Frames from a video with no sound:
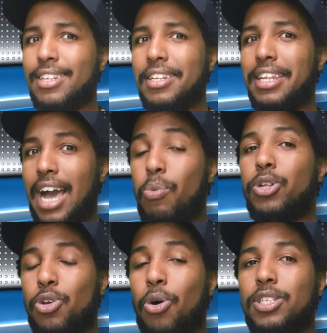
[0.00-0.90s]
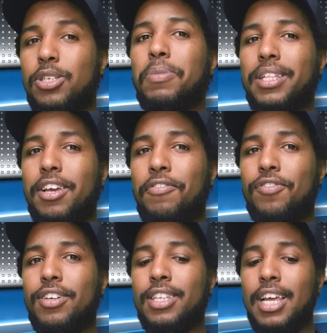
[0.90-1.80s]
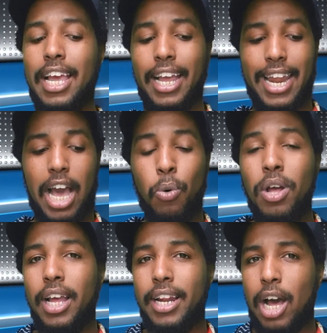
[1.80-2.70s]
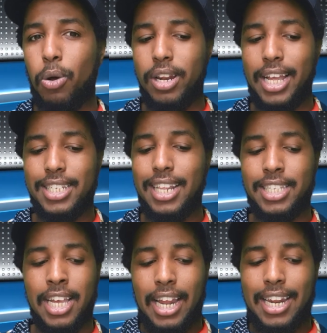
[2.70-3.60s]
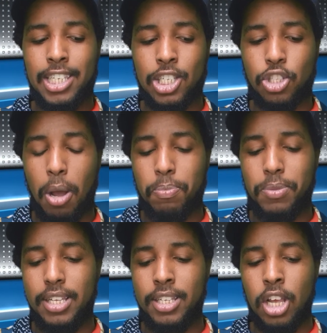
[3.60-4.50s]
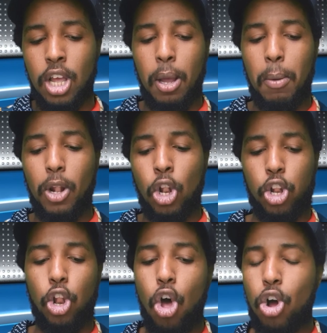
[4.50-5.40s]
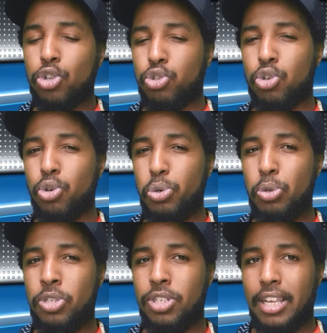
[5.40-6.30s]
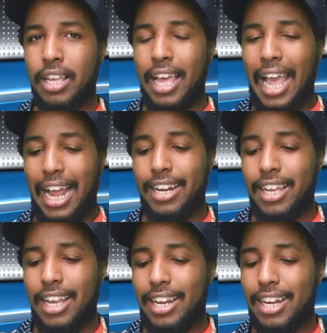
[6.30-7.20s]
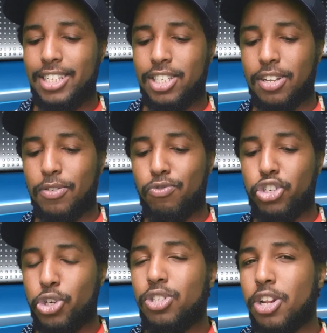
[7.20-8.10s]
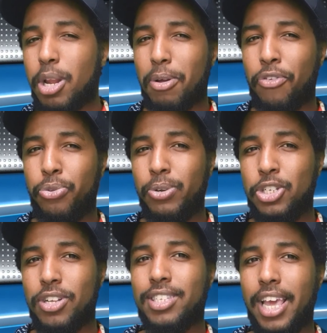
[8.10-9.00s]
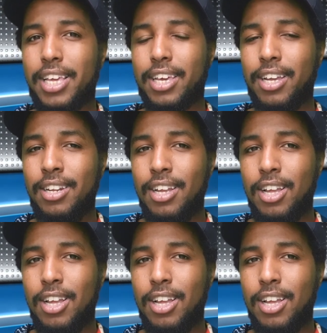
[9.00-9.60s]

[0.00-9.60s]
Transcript: Now we're talking something different. Now let's stop these long twos and let's reduce the number of threes you're taking.